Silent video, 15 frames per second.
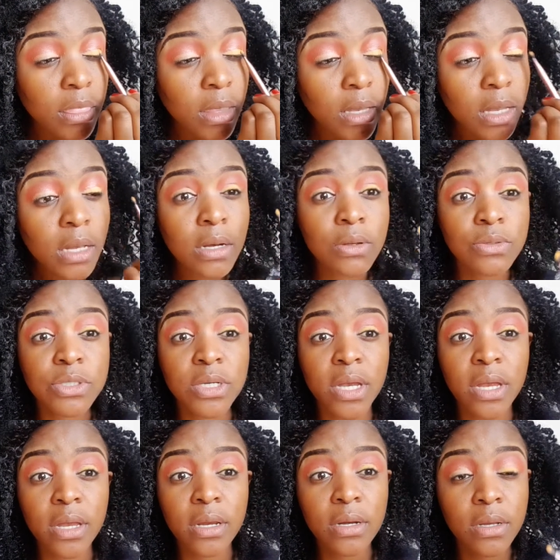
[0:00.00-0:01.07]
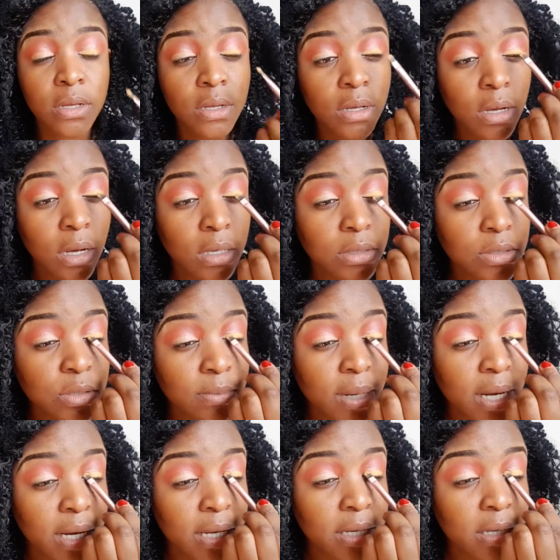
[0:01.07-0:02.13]
yellow shade onto
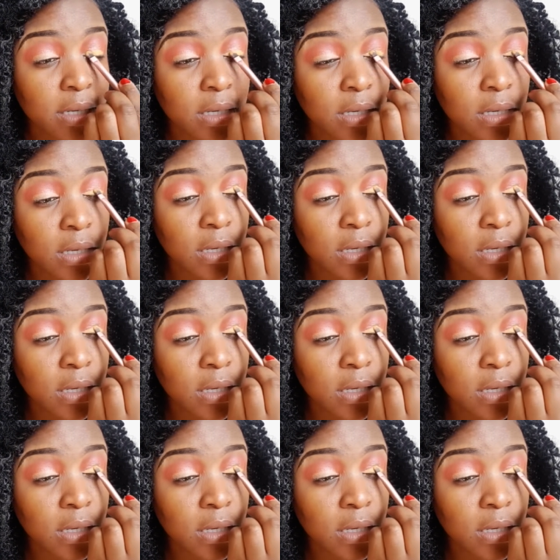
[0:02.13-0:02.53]
my lid.